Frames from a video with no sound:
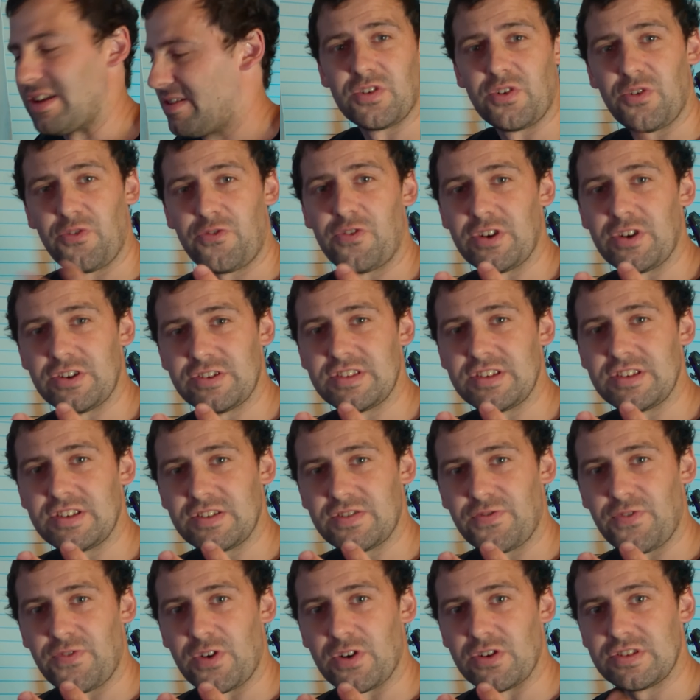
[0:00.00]
So first
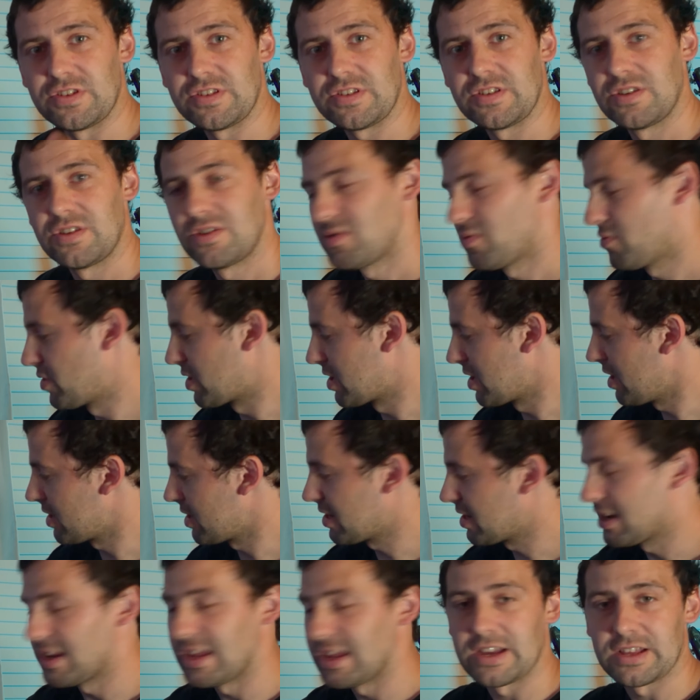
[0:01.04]
things first, we're gonna
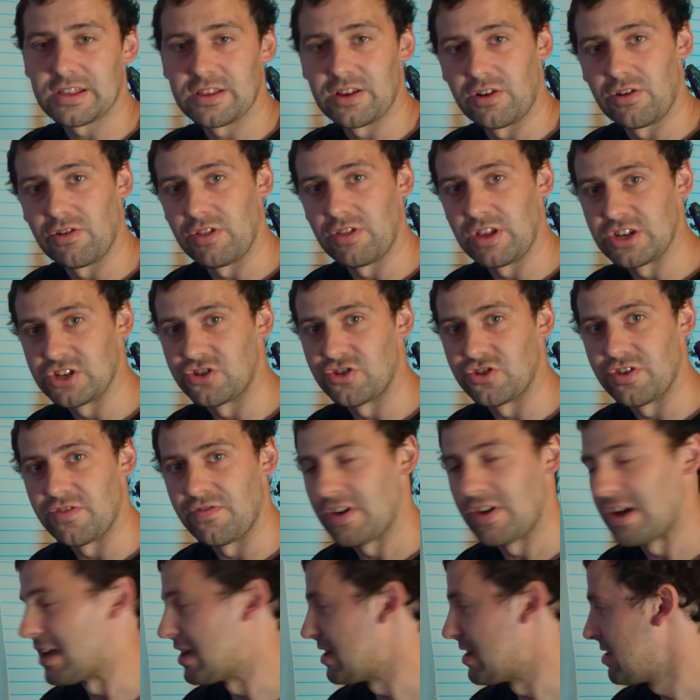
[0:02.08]
connect our Ledger
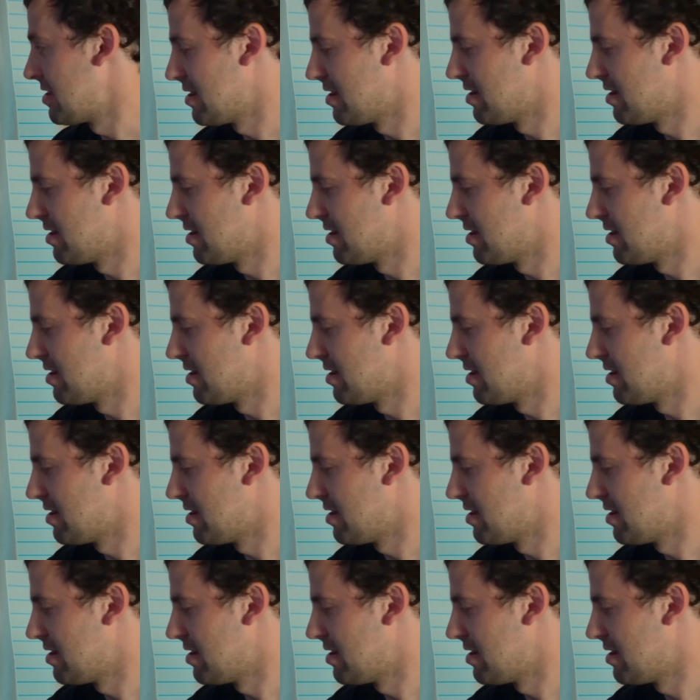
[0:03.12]
device.